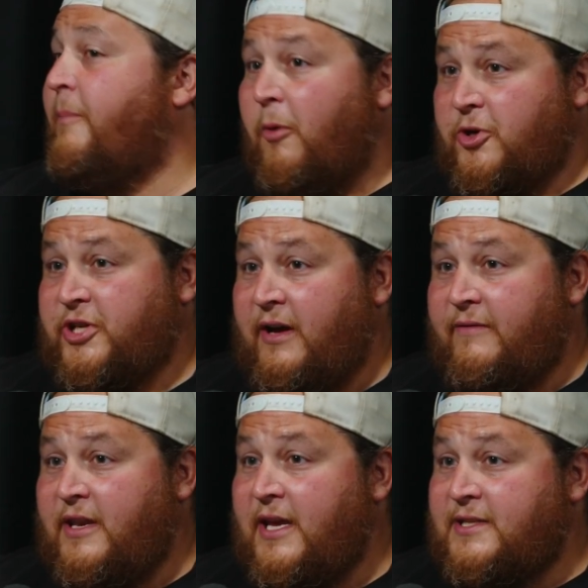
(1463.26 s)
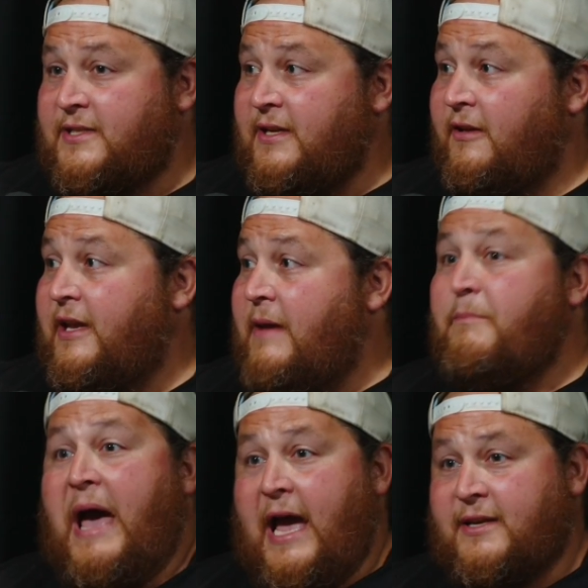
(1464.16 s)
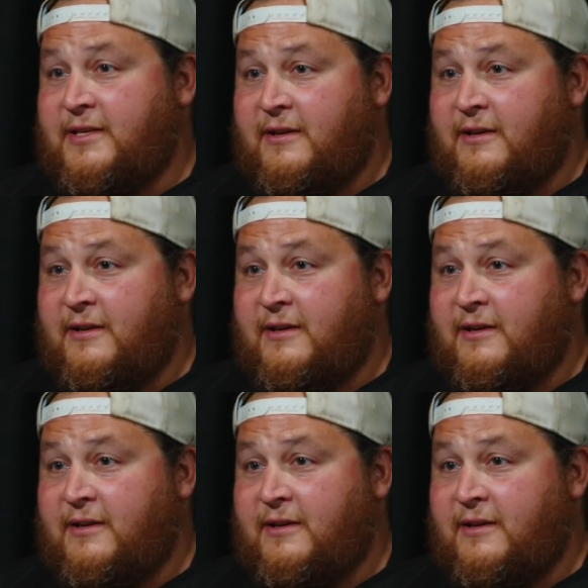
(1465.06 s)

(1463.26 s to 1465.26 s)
portion of it, it's still an impact